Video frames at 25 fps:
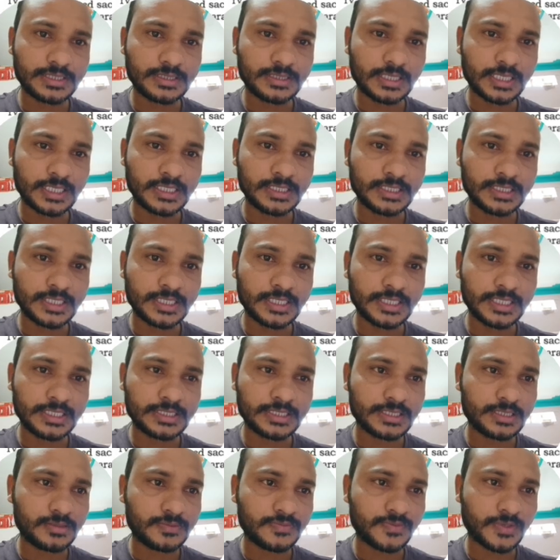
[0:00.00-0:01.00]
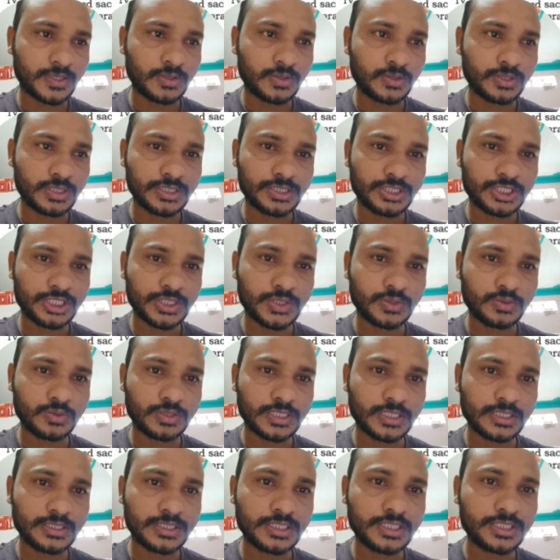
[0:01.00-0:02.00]
and then S follow the G2,
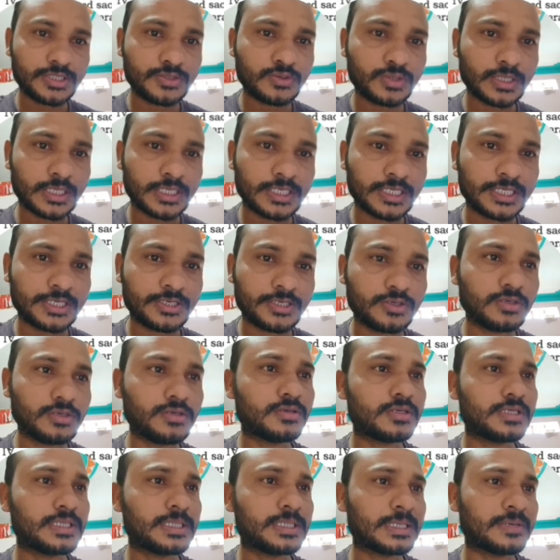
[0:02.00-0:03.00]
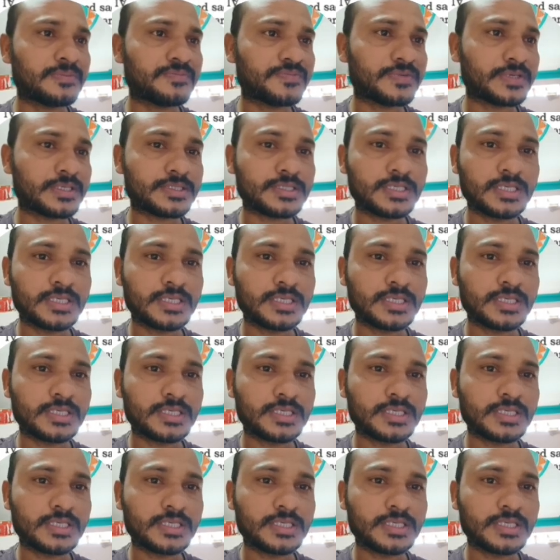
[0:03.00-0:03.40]
then G2 enter into M phase.